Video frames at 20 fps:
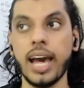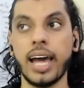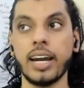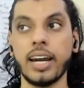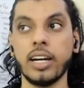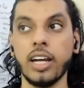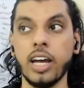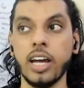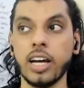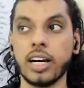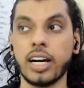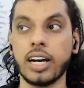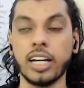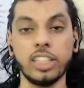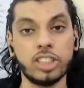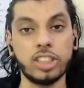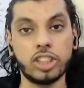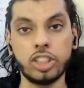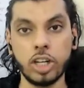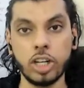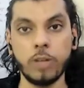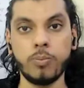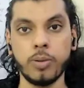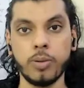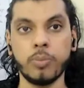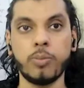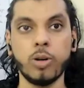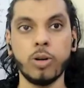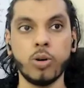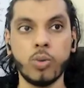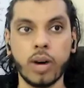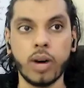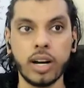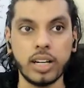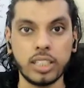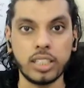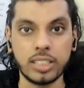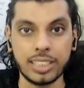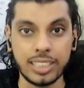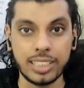and consult people who
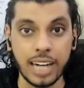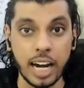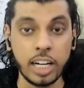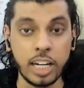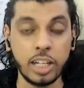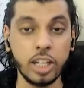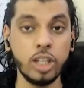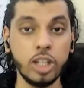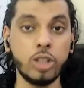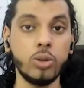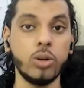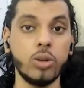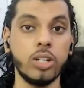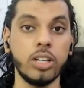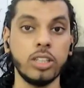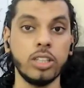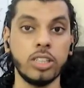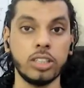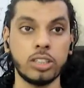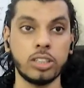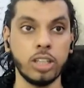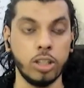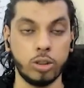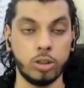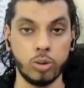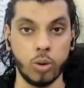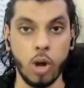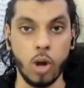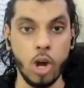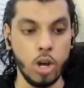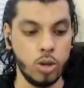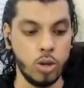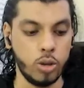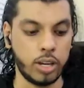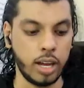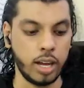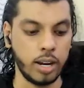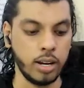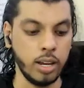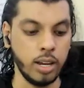are starting to learn this skill? So you
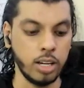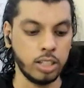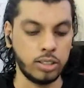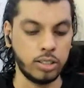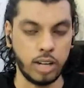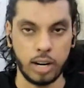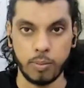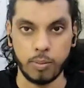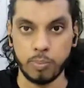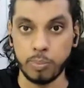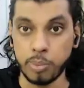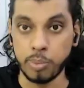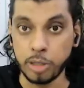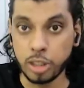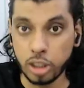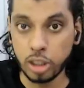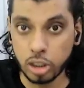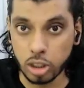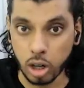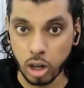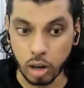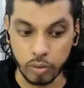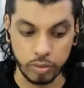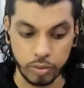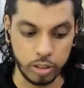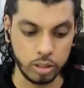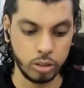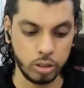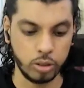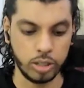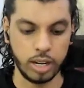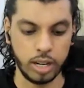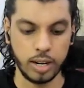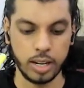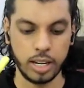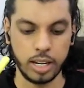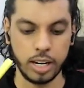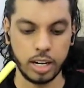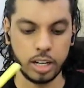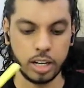can start business out of this. You can
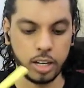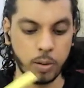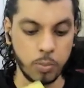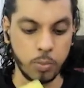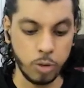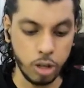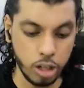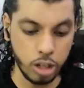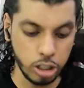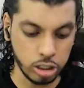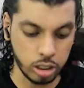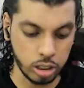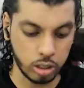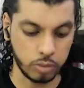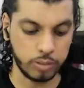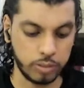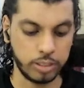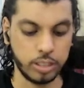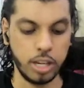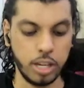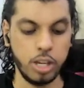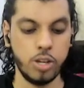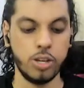create communities out of this.